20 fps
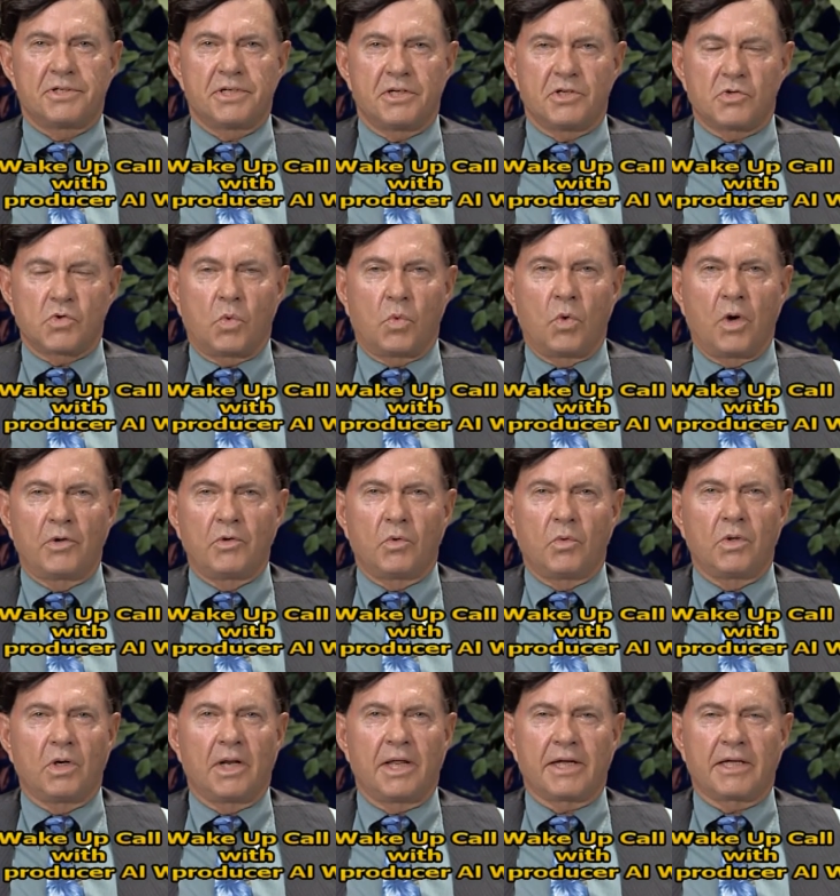these
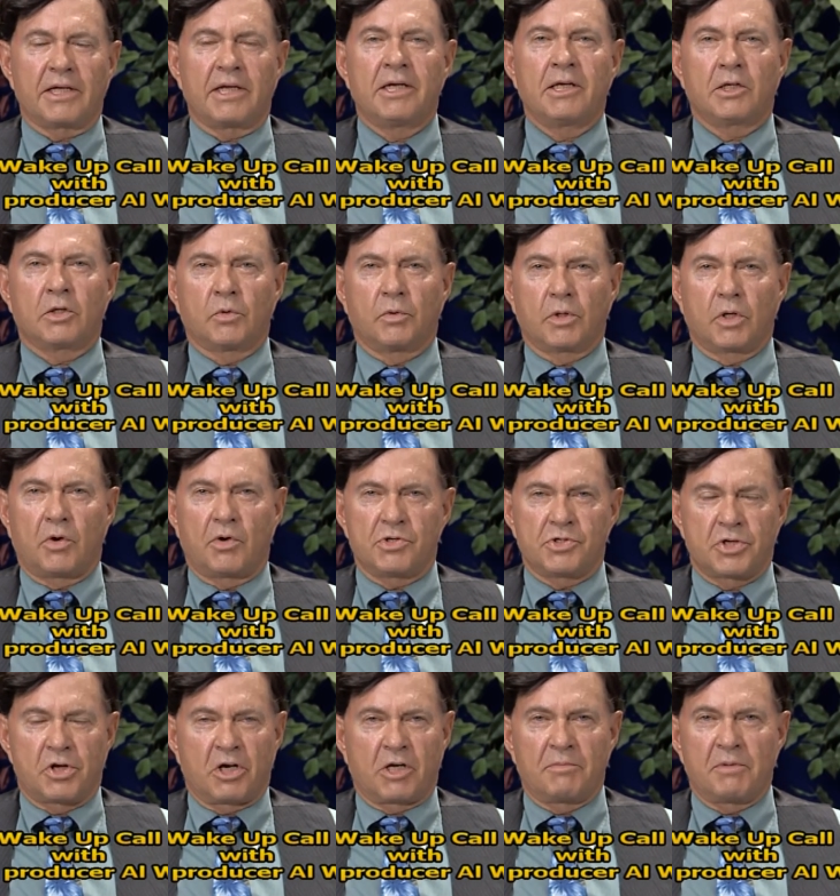like Hitler would always
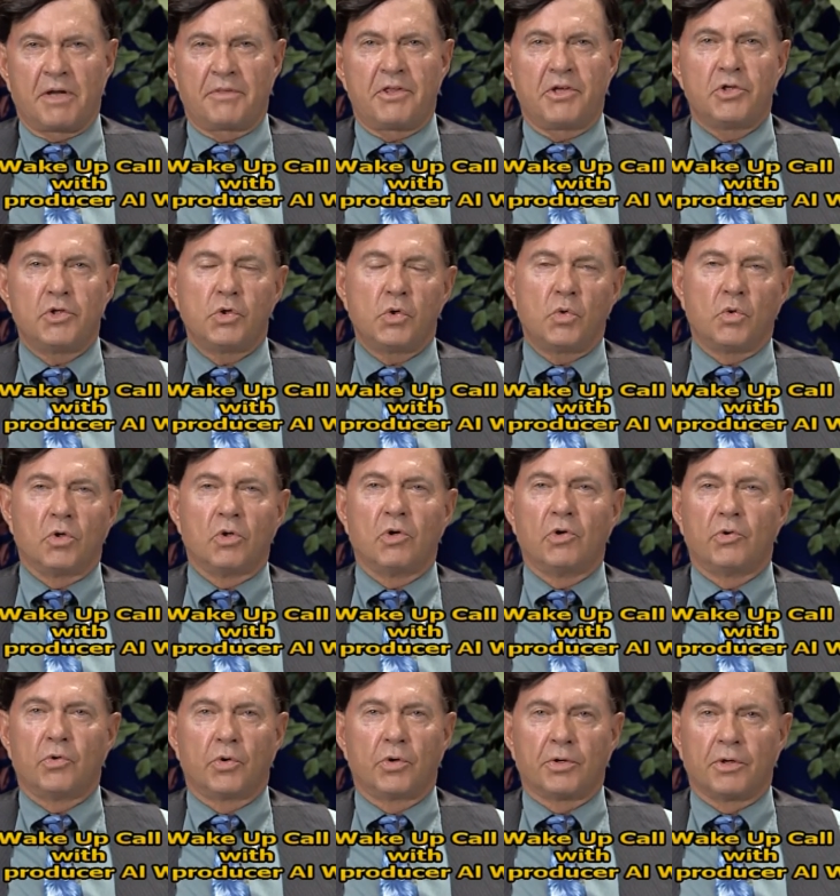talk about the New
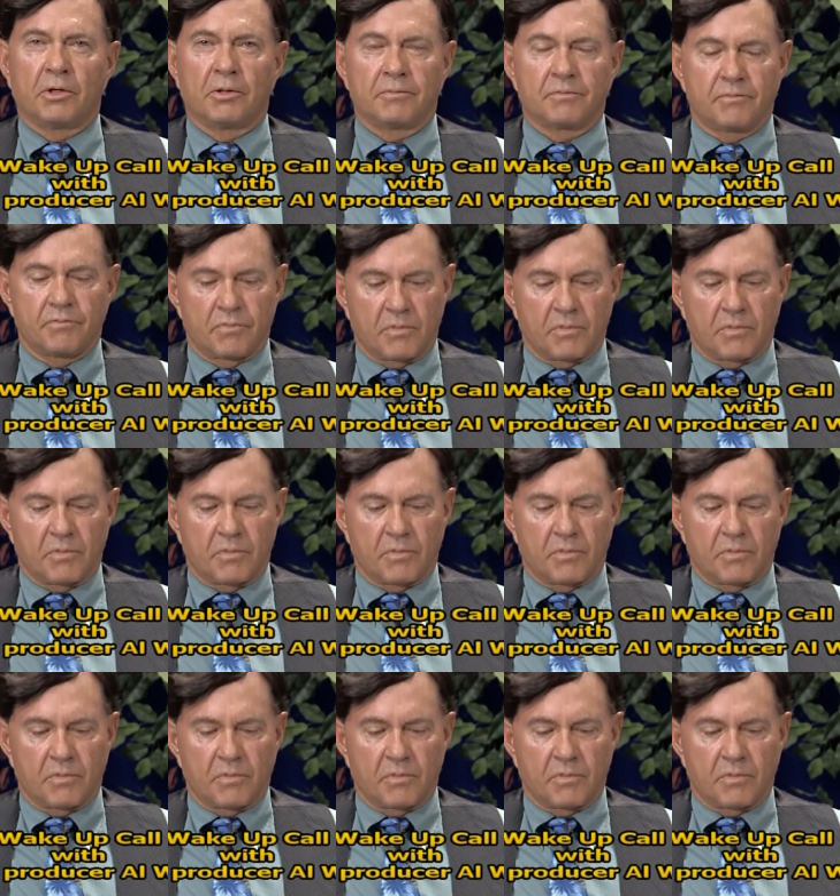World Order.